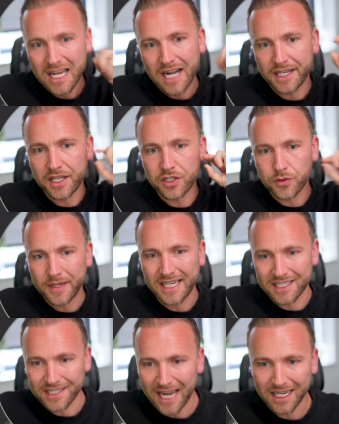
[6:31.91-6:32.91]
and then doing
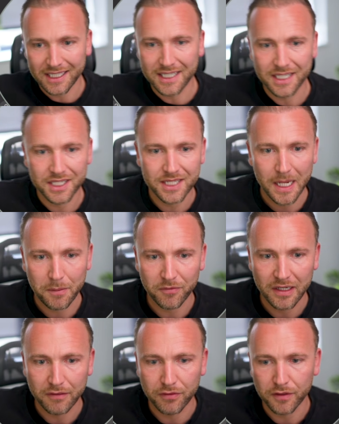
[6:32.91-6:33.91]
exactly the same
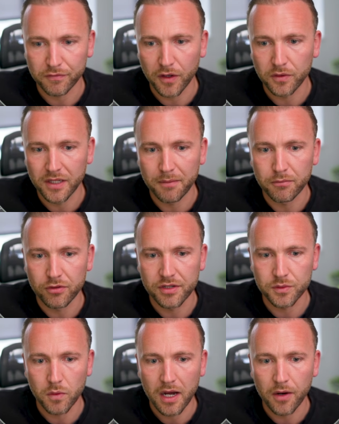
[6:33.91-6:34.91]
thing for the phone number
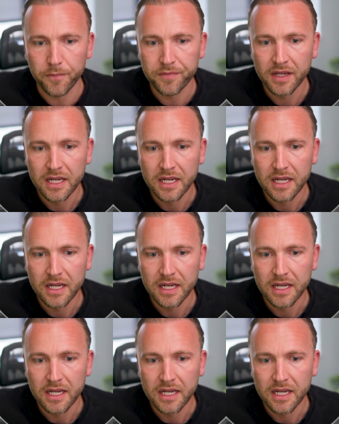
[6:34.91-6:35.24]
as well.